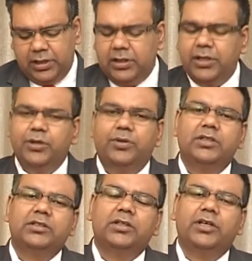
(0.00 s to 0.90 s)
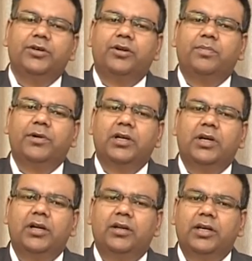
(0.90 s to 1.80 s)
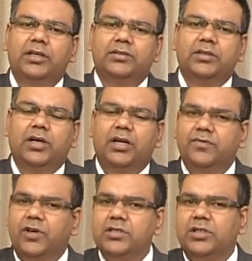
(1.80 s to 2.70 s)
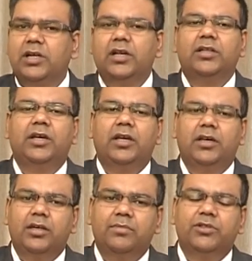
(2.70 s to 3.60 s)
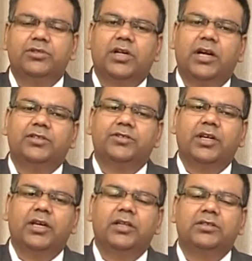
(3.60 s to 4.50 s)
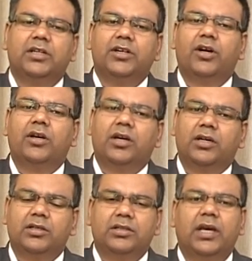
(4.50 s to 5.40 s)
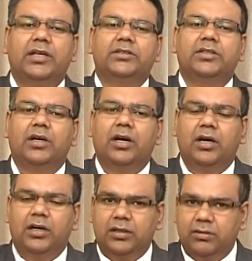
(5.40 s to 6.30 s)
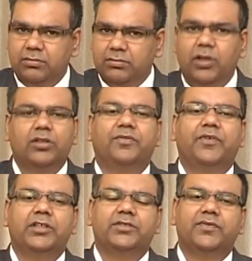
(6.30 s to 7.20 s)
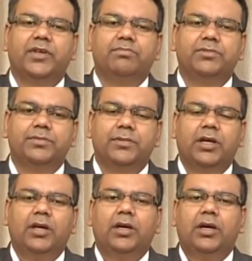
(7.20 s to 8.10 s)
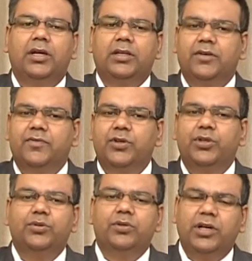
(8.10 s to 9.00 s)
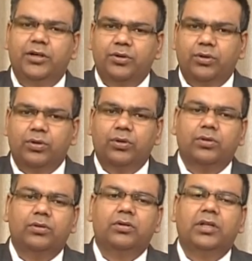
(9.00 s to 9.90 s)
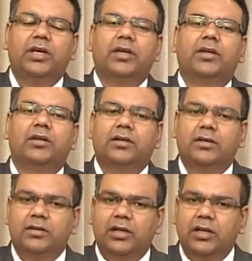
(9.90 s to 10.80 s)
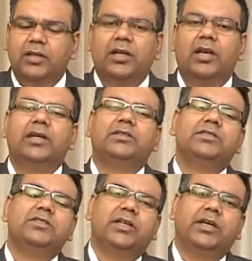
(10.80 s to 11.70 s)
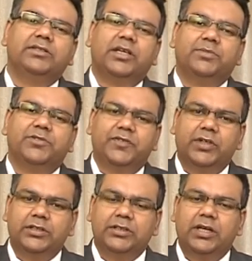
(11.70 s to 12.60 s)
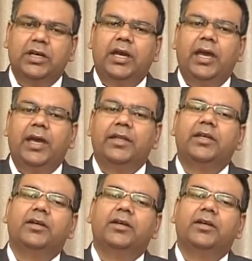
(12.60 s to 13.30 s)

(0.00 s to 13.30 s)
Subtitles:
in the US and the European countries, unfortunately, the Indian postgraduate degrees are not recognized on the face of them. And therefore, you need to go there, clear their licensing exams first, and